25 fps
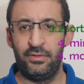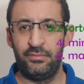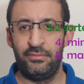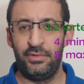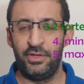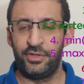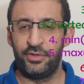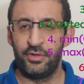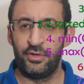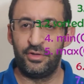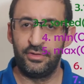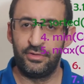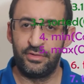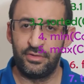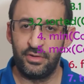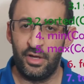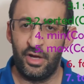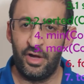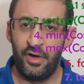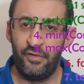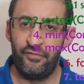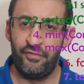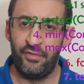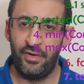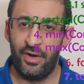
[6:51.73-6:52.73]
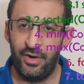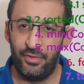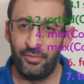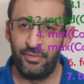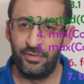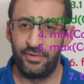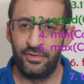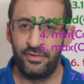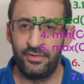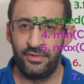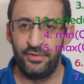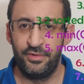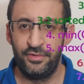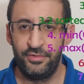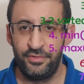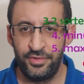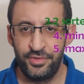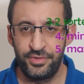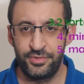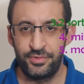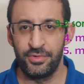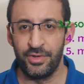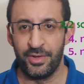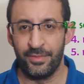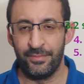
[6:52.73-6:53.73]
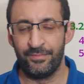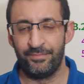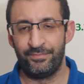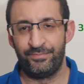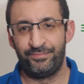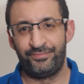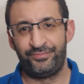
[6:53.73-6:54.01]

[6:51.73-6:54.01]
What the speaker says: method of our stream.